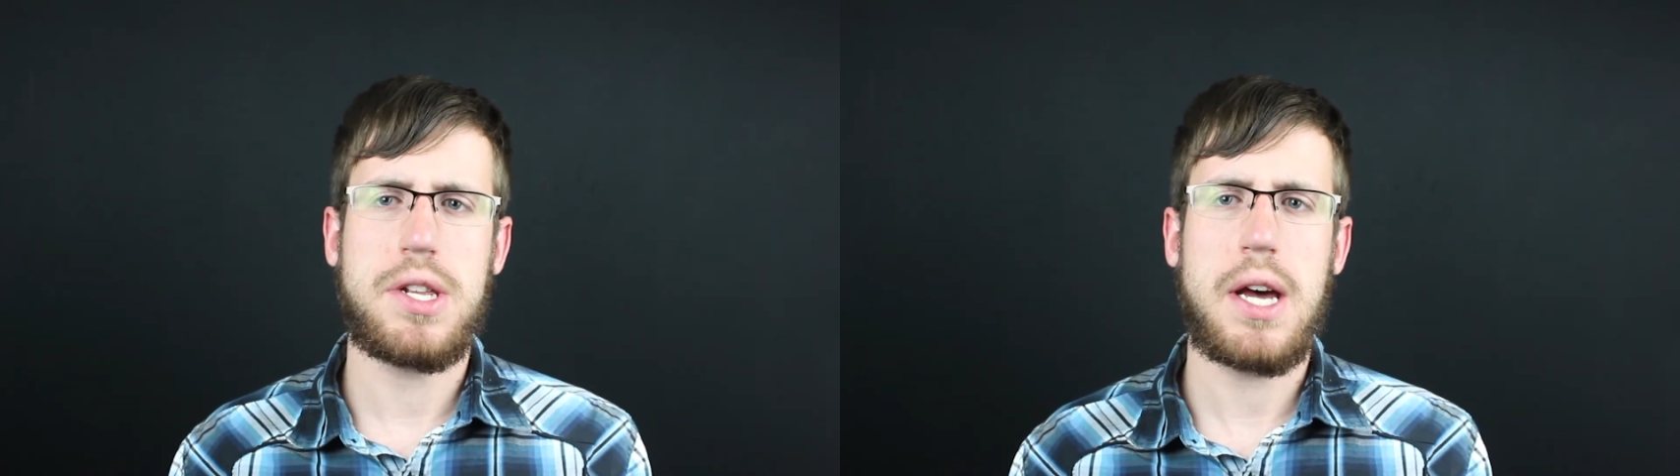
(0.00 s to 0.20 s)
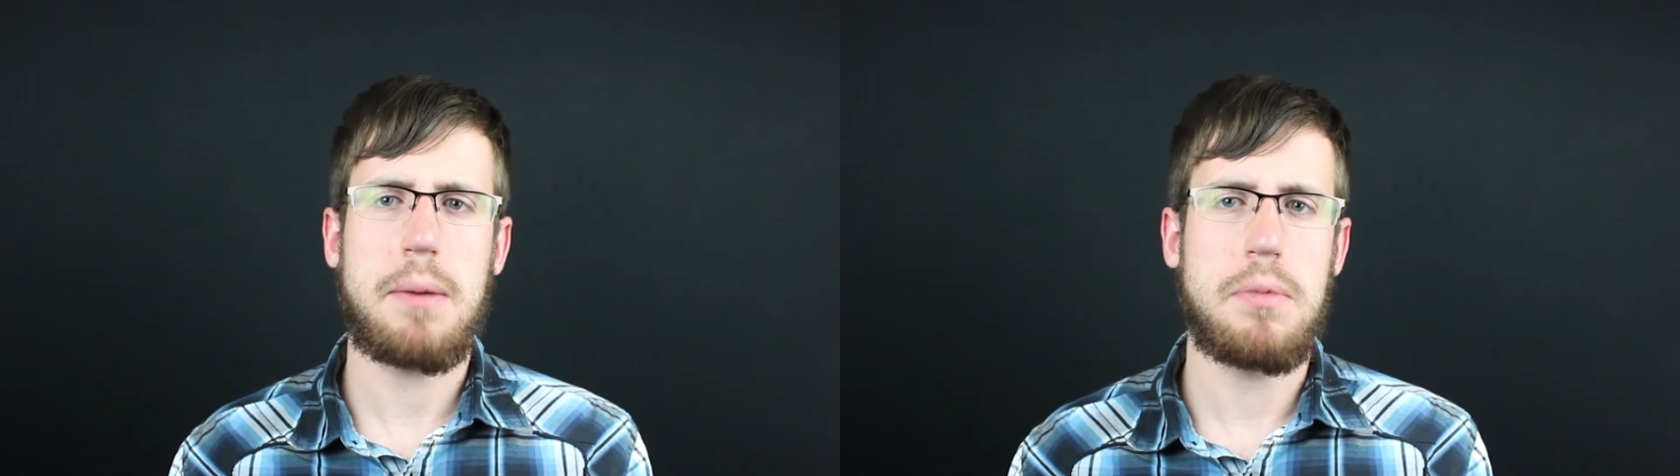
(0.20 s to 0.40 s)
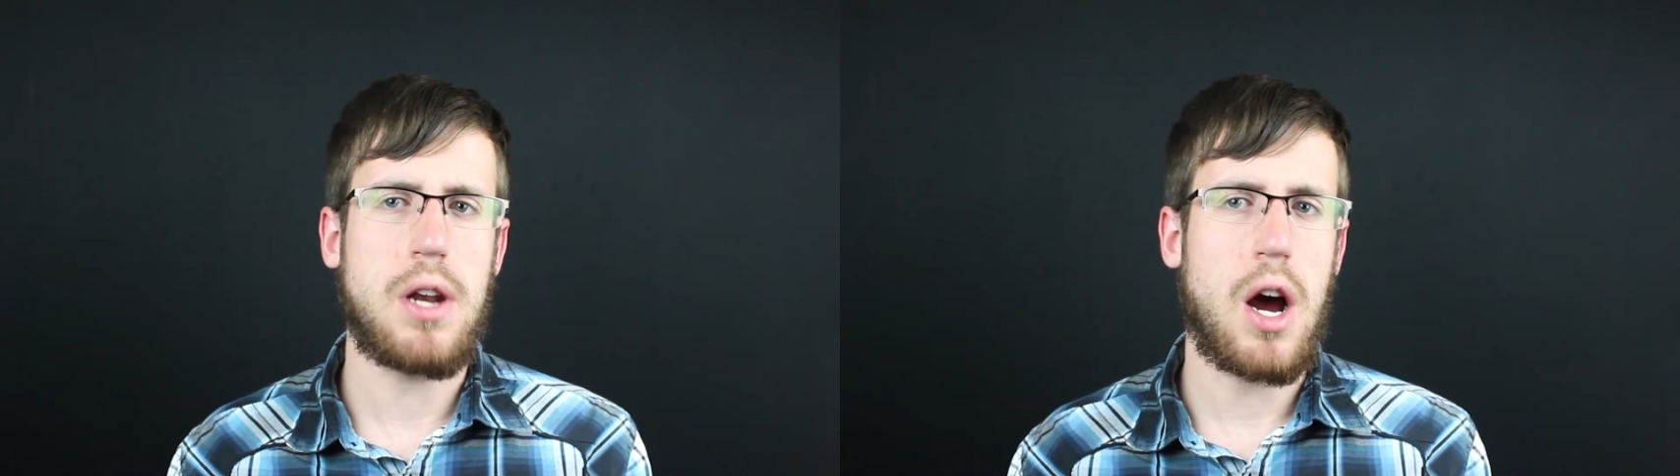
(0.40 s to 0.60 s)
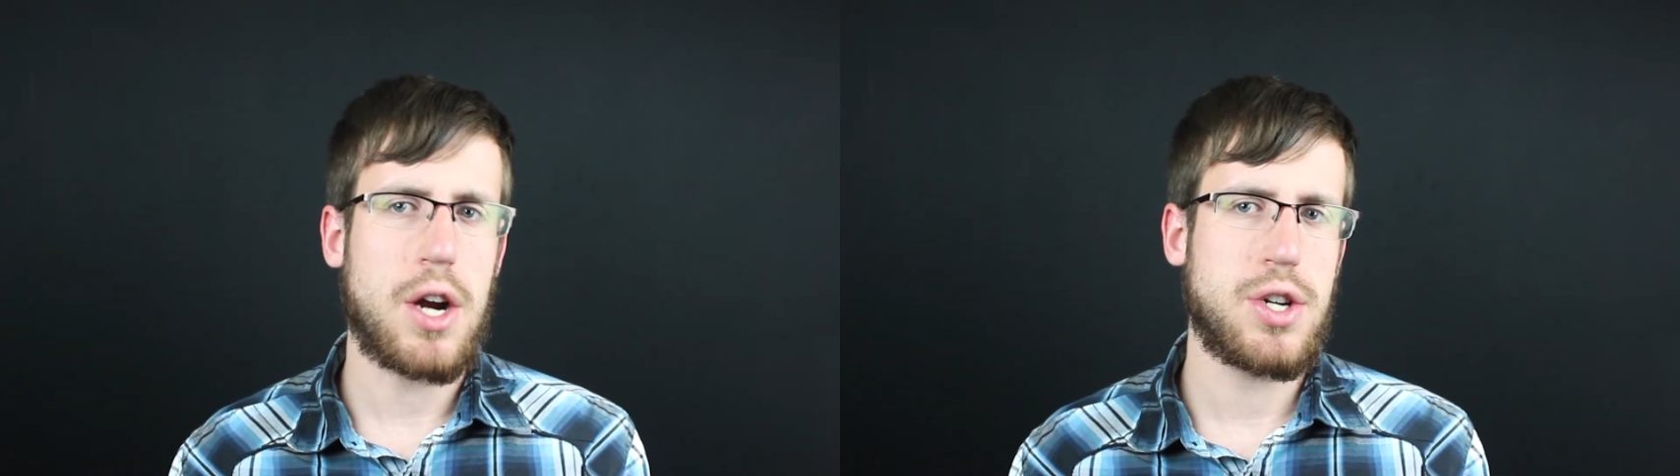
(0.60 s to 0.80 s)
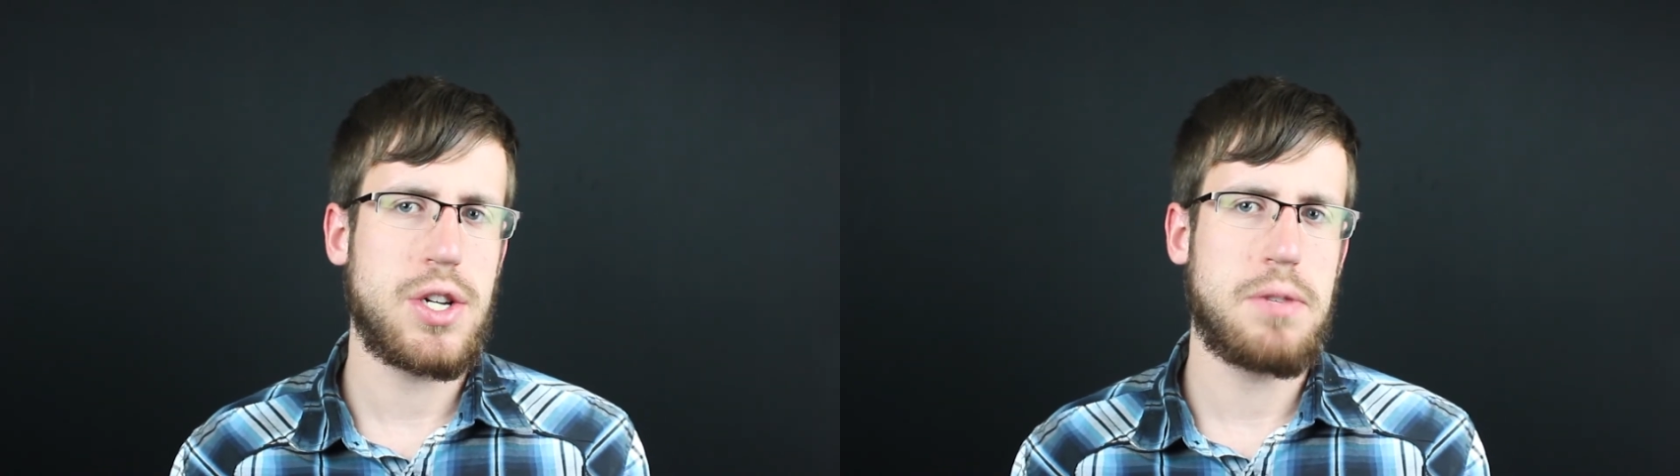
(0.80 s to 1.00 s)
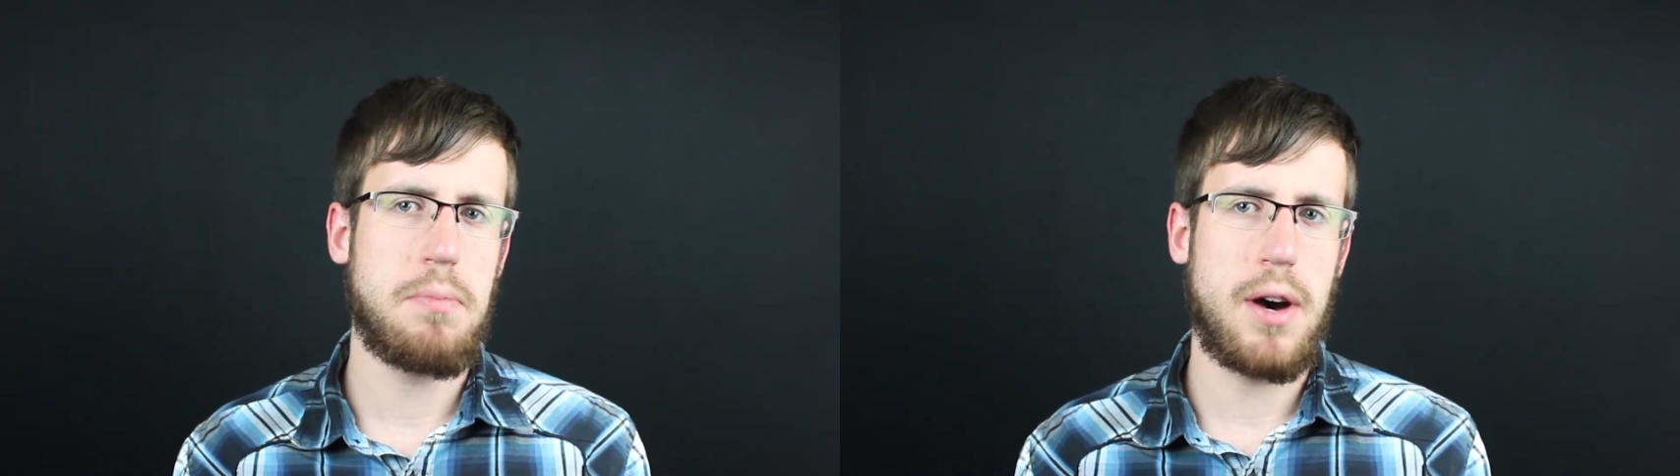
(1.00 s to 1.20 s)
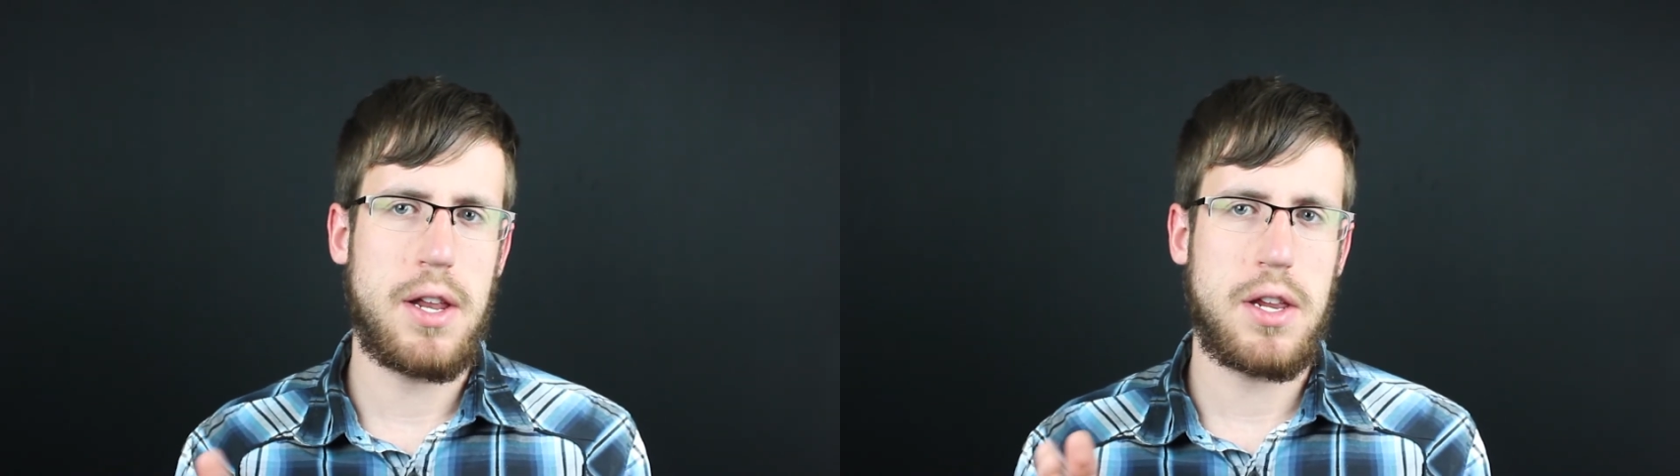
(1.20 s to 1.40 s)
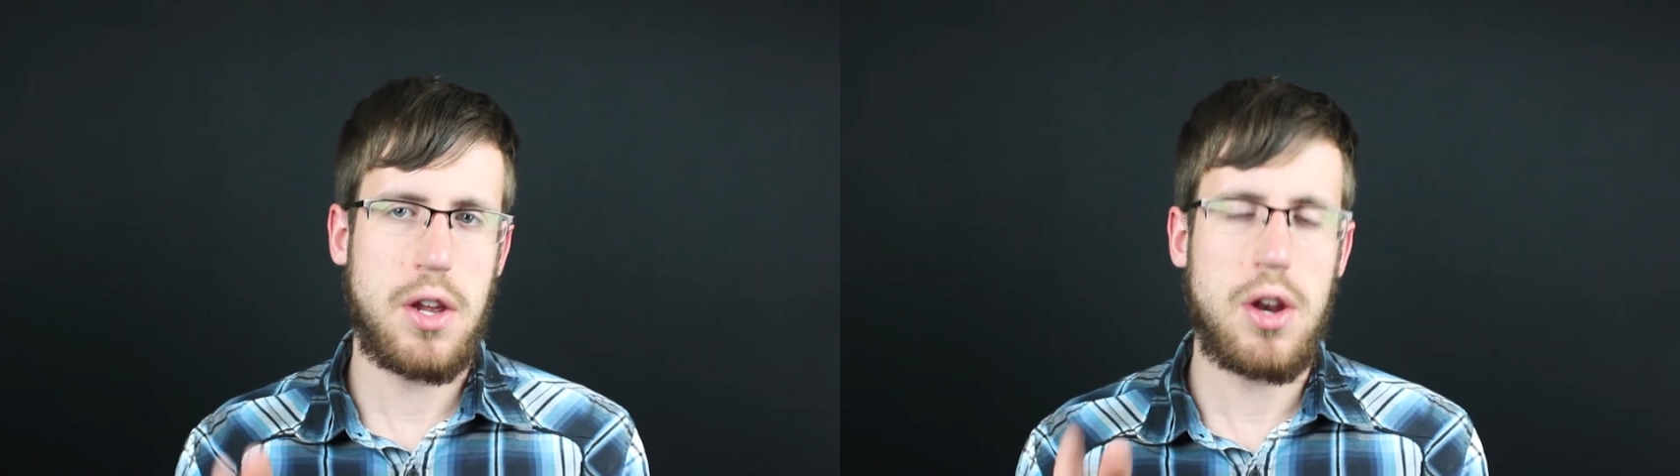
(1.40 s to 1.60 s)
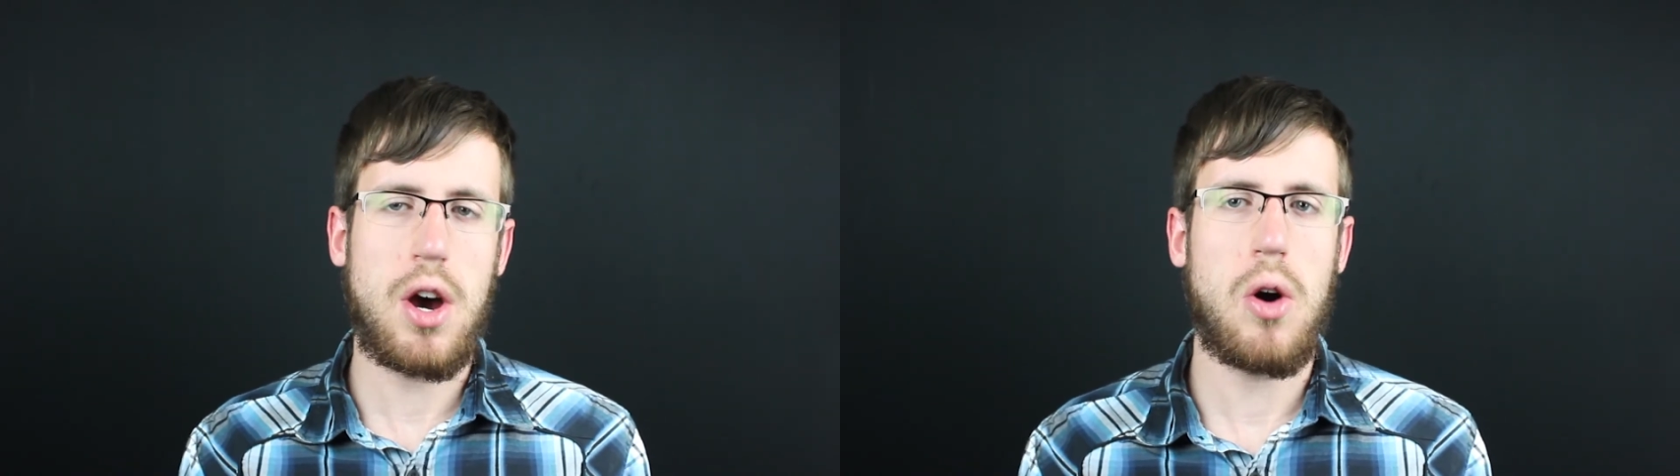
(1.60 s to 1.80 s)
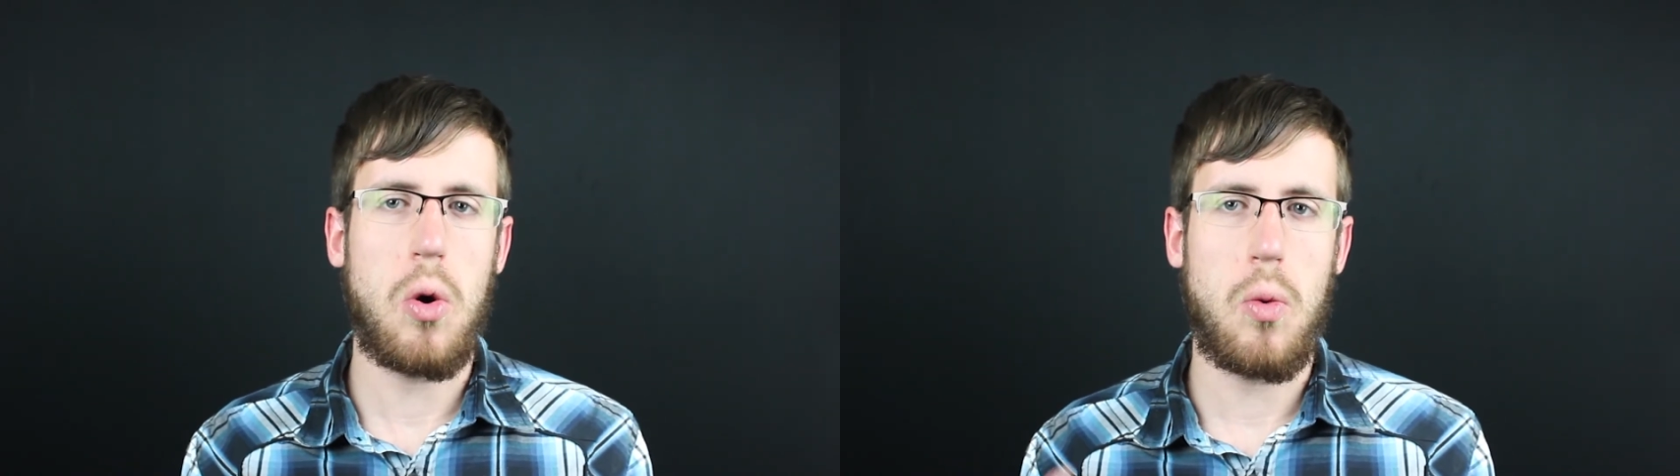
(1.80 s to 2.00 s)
It's not obnoxious, but you know